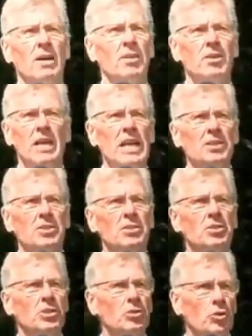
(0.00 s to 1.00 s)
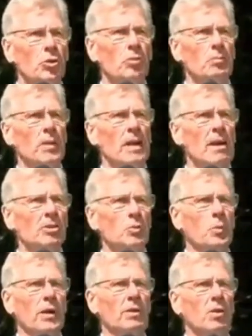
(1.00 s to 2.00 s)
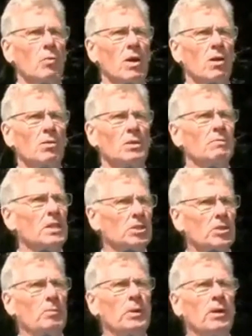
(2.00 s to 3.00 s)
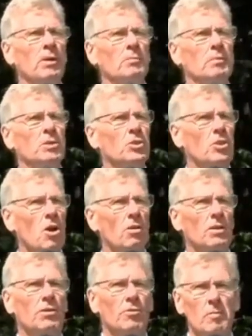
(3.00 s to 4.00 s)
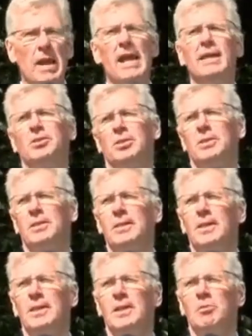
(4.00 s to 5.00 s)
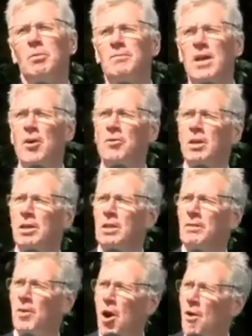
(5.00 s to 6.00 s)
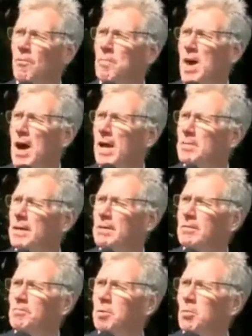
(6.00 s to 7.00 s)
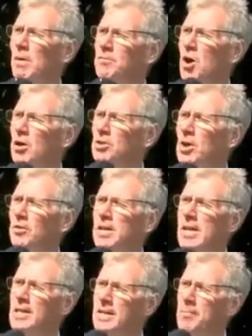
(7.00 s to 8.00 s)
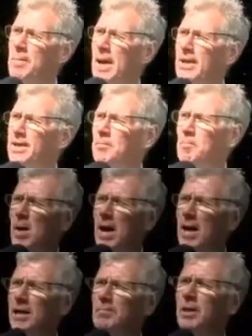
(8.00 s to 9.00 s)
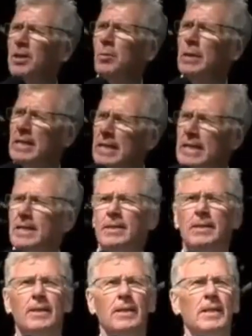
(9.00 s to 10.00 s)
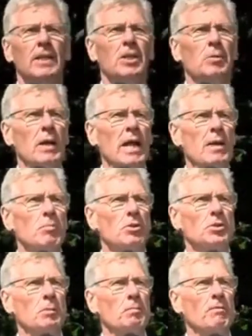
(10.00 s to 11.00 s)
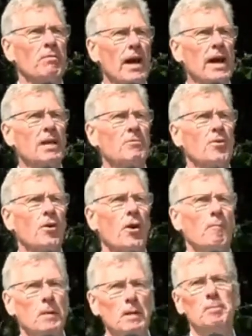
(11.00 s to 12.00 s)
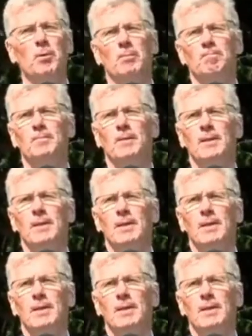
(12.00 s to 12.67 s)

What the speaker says: Other nations in Europe and elsewhere in the world have disappeared, but Scotland remains. We've now got a devolved parliament, but we've not got the independent parliament that we need to be able to provide for our people.